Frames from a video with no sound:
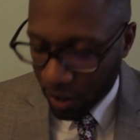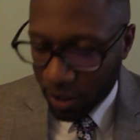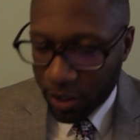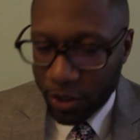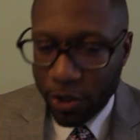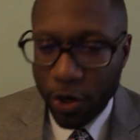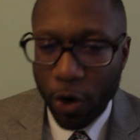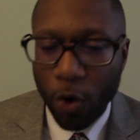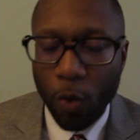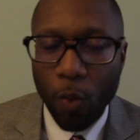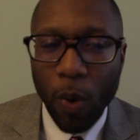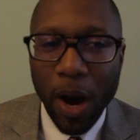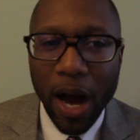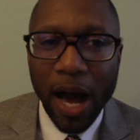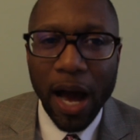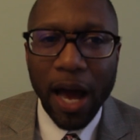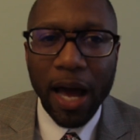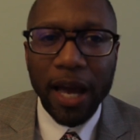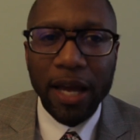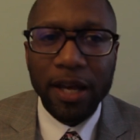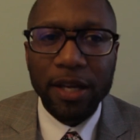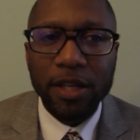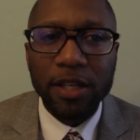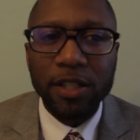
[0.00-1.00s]
your why.
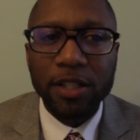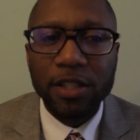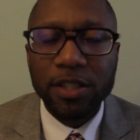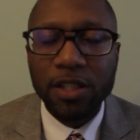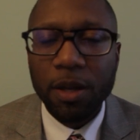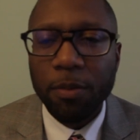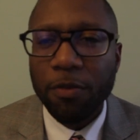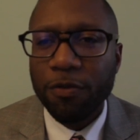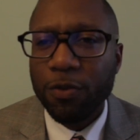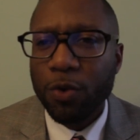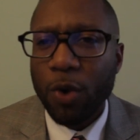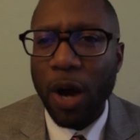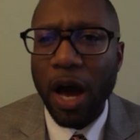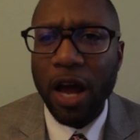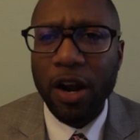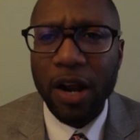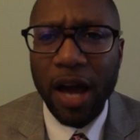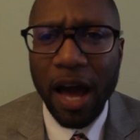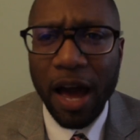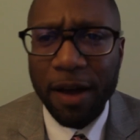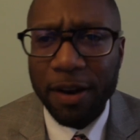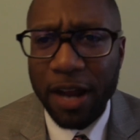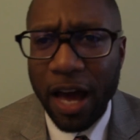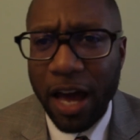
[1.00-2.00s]
Some of you, I,
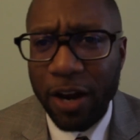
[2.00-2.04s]
I,